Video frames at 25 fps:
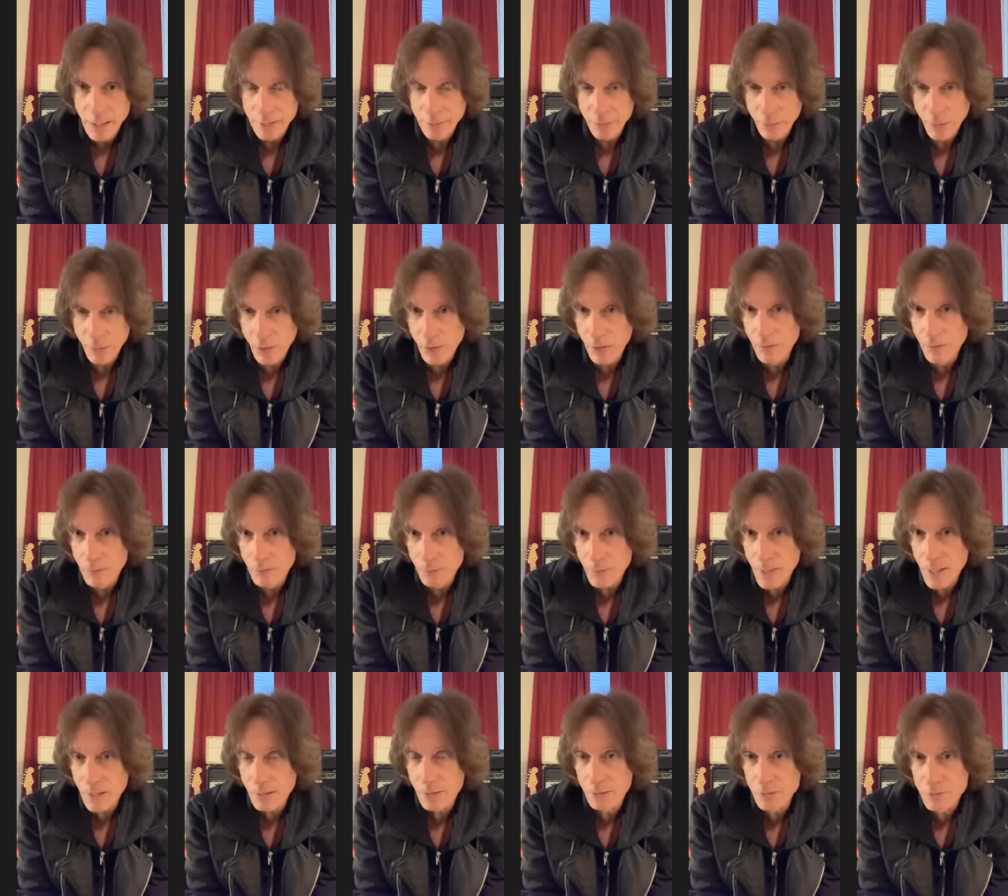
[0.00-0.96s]
and all
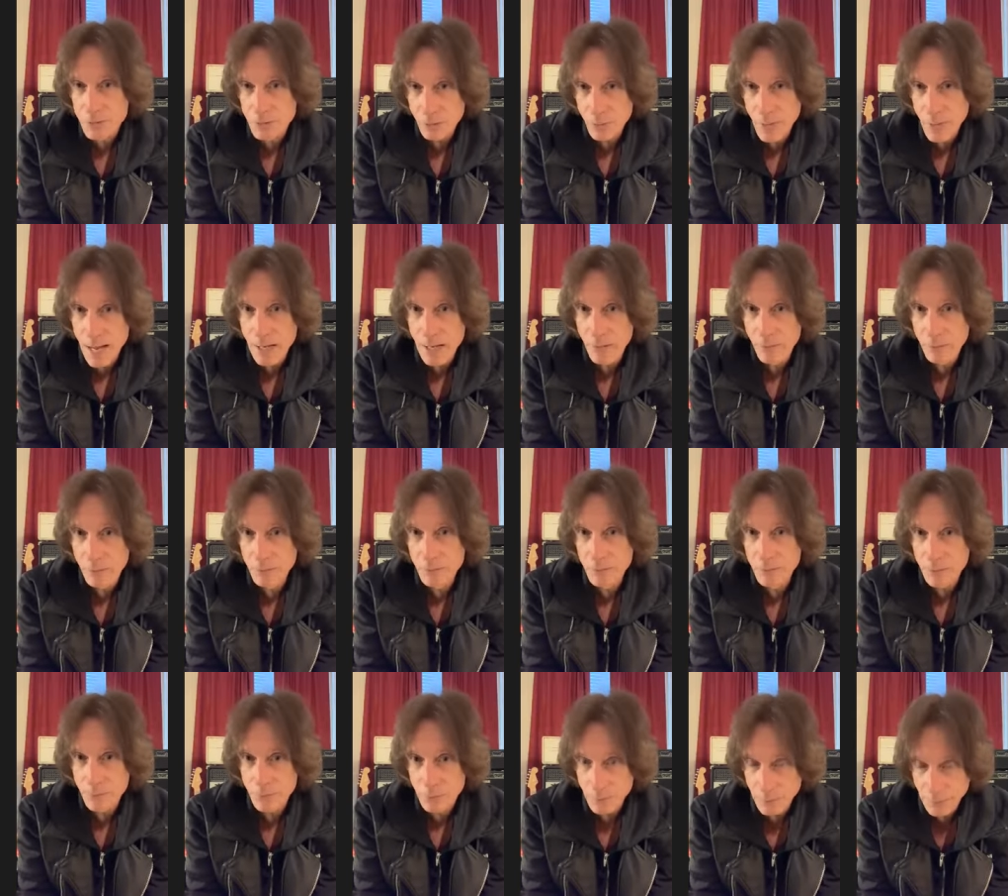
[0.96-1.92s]
the records around
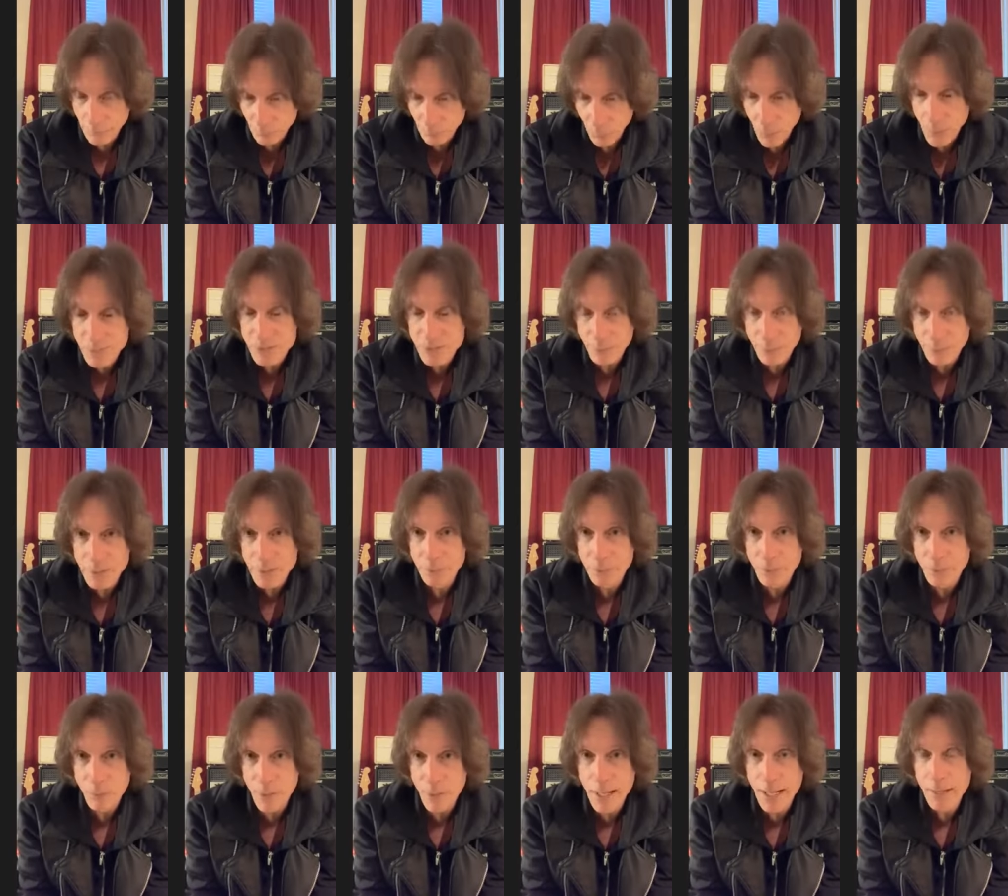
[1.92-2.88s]
the ones that we did with
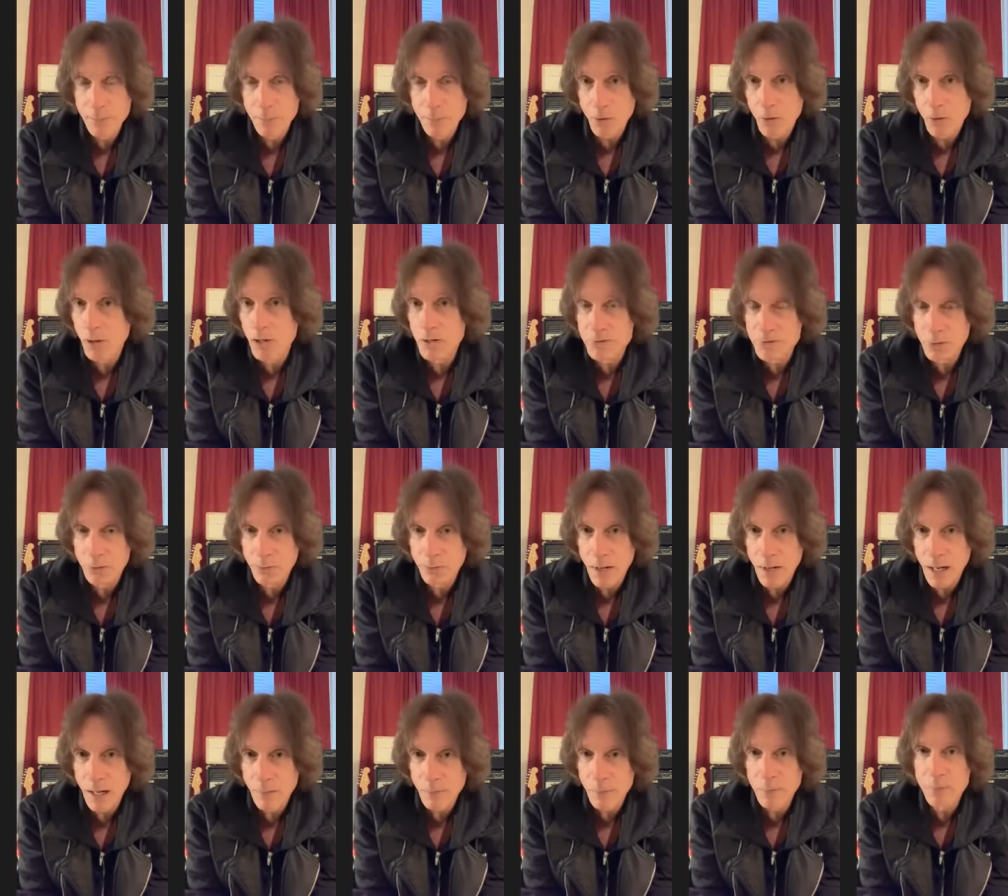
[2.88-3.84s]
Graham were also
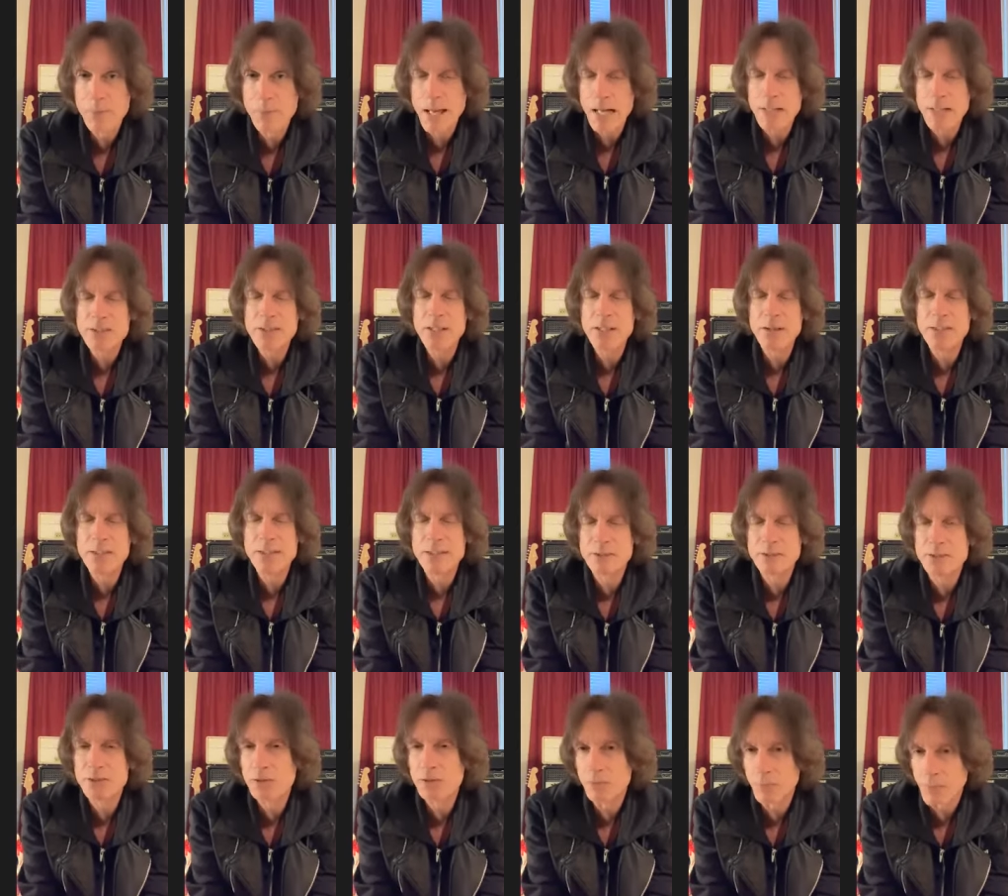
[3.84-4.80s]
Rob. We actually only did
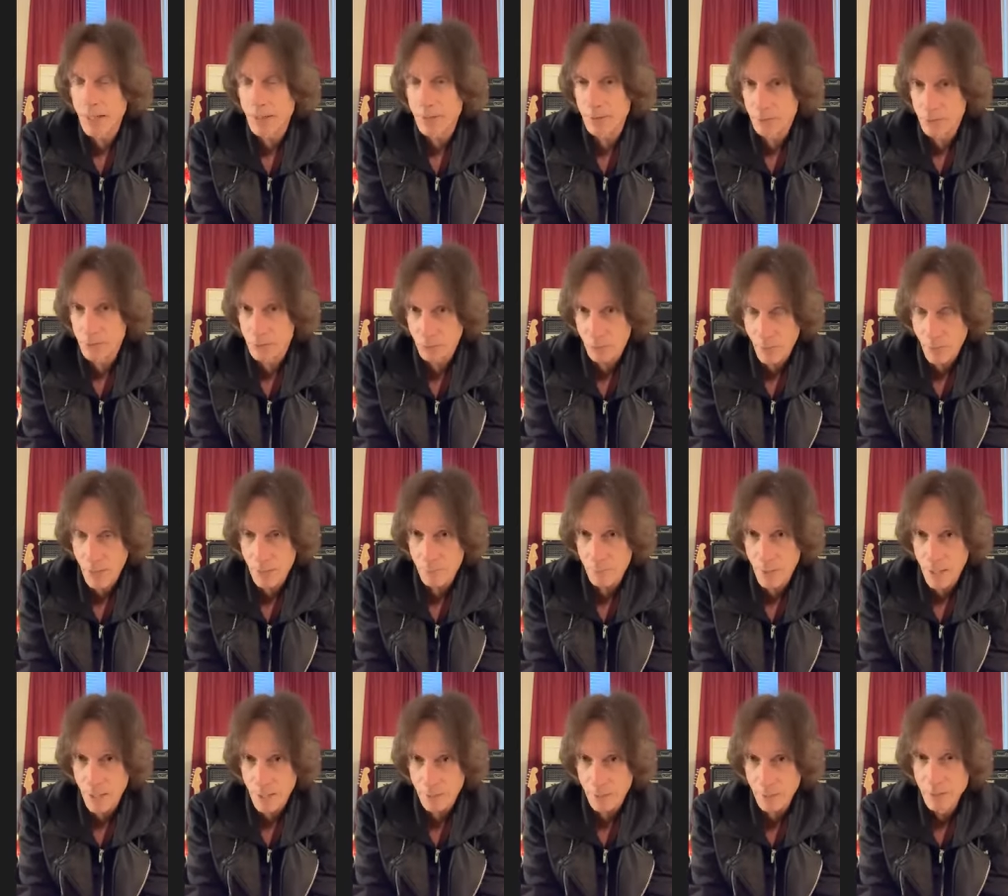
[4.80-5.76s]
two records with Graham
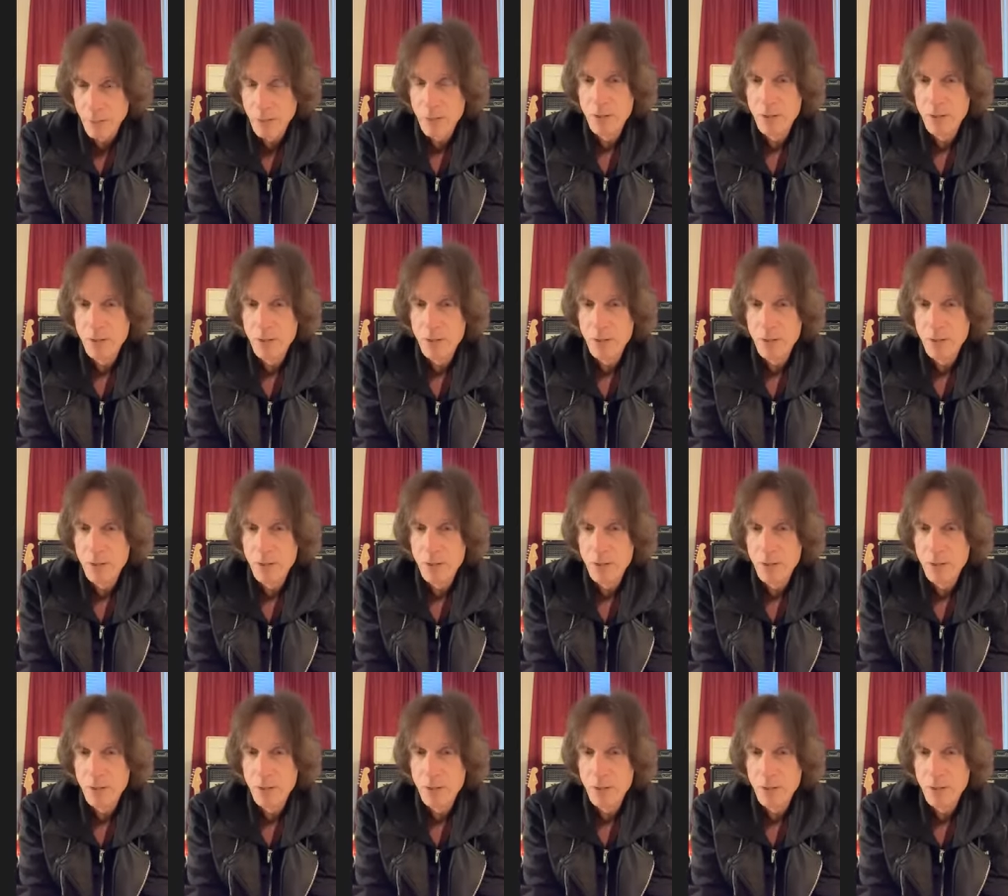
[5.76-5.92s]
it.